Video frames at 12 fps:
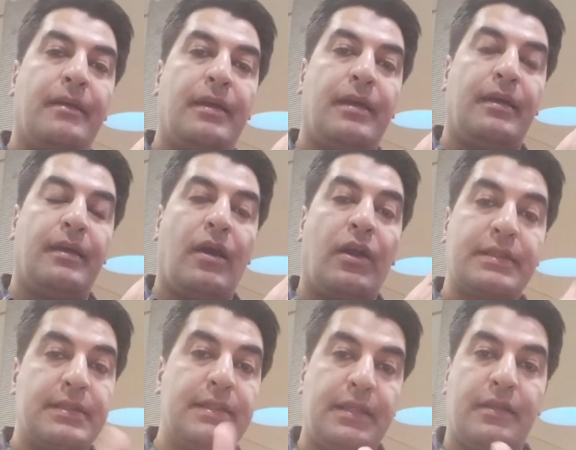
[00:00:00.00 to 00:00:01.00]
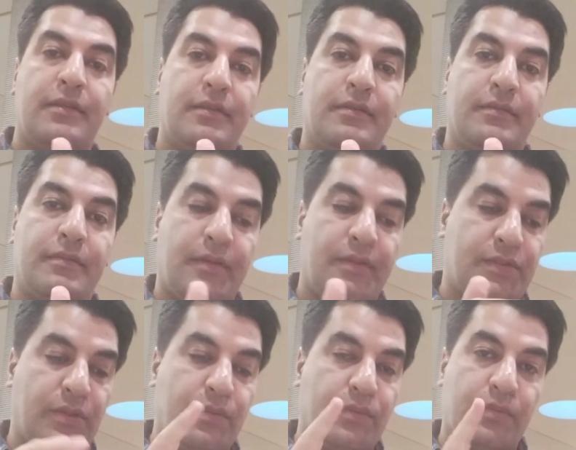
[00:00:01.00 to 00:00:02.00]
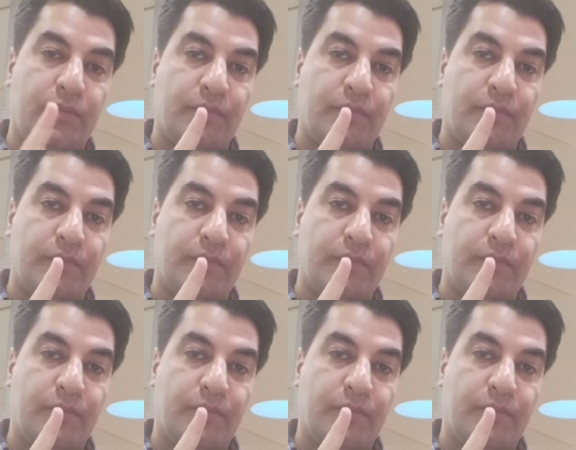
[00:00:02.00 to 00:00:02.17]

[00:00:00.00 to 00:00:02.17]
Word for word: uh, unclean. So